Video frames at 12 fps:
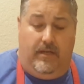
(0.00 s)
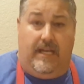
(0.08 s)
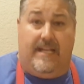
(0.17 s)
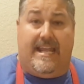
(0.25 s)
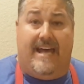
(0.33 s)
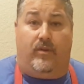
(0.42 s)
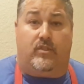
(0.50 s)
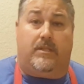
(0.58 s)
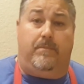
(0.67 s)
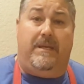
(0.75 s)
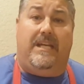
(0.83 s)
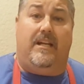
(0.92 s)
and that'll
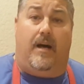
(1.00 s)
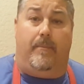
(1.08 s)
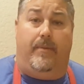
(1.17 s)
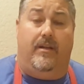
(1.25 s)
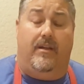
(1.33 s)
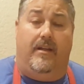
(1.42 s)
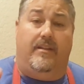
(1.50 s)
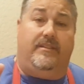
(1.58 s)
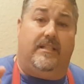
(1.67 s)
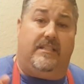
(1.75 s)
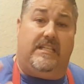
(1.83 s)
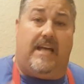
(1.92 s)
speed up
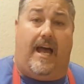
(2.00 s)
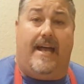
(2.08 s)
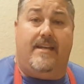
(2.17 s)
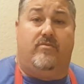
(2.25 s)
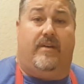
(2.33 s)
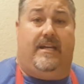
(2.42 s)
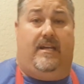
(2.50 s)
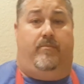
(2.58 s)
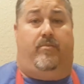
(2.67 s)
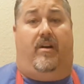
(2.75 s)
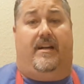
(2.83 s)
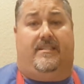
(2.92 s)
the dehydrating
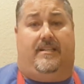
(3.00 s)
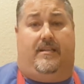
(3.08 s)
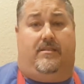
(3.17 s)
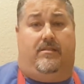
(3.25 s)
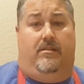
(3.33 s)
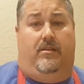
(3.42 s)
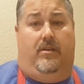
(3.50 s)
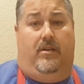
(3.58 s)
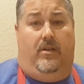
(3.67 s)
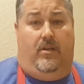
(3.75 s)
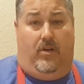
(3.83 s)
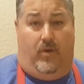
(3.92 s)
process,
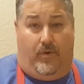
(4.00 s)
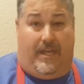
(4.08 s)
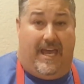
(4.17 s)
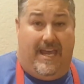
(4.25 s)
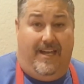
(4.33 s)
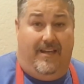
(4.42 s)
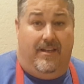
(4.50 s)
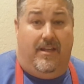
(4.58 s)
okay?